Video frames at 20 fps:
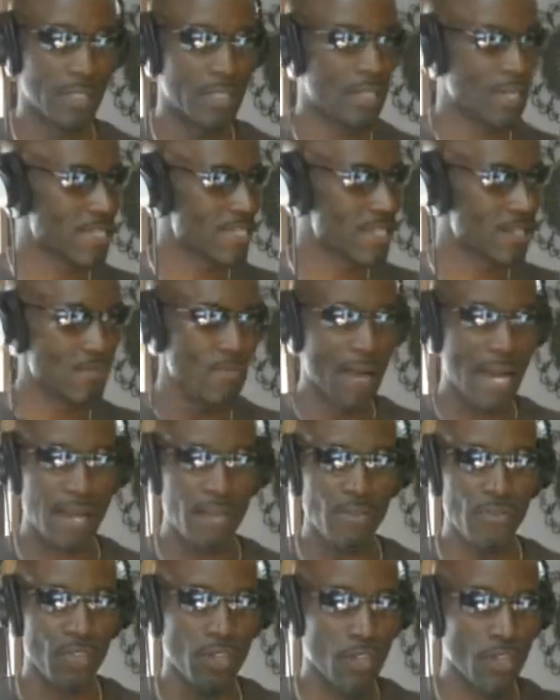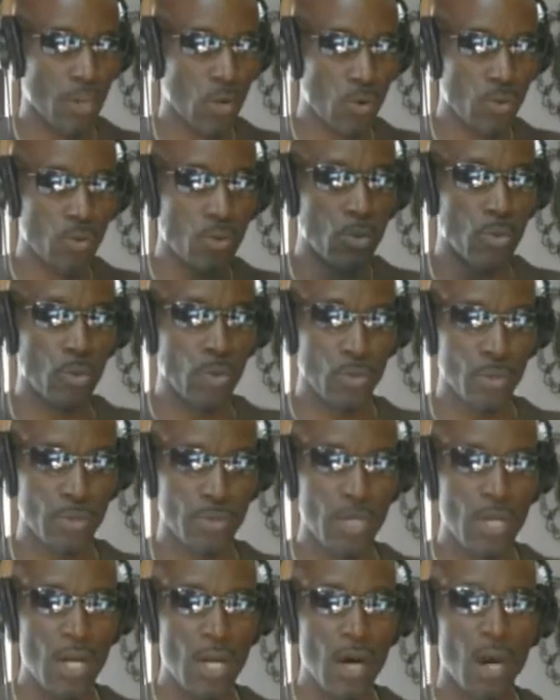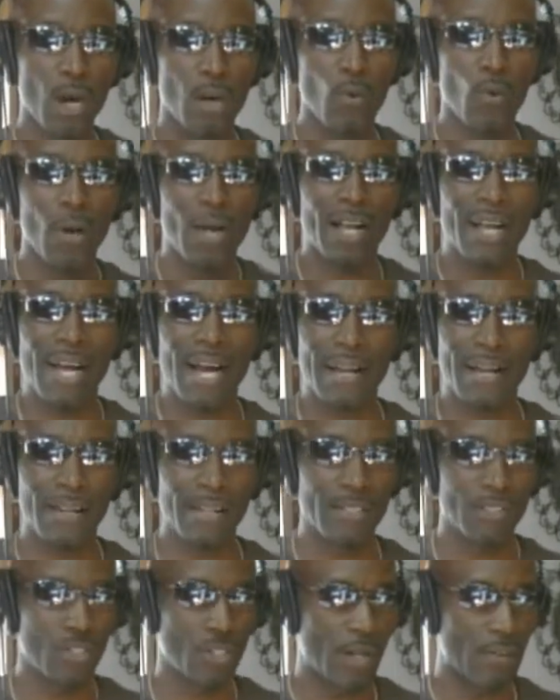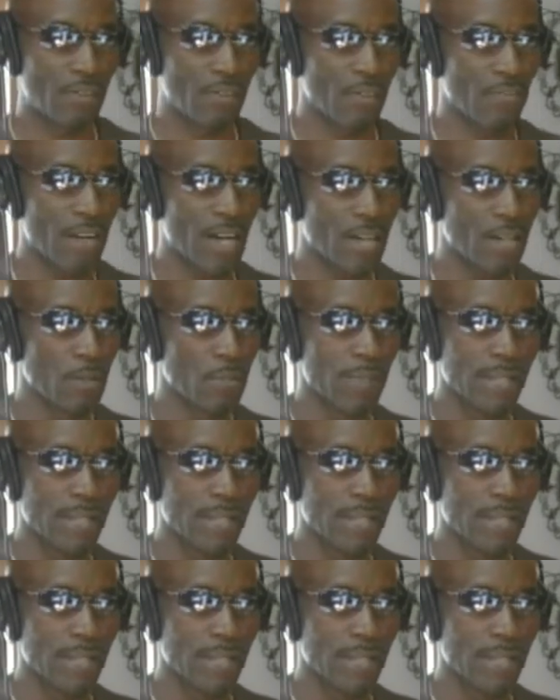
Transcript: It doesn't matter. There are no rules on what guidelines you have to follow.